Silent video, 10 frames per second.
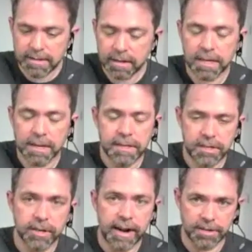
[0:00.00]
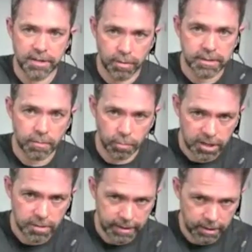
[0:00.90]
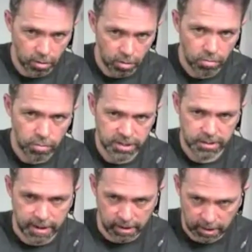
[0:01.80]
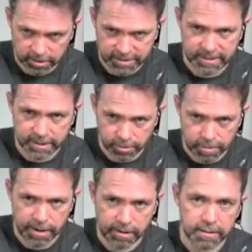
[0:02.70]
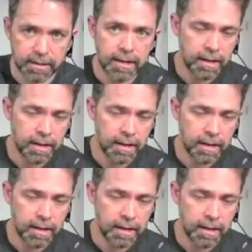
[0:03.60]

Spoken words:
sometime this year. Actually, once I reach my goal, which is about 163 pounds,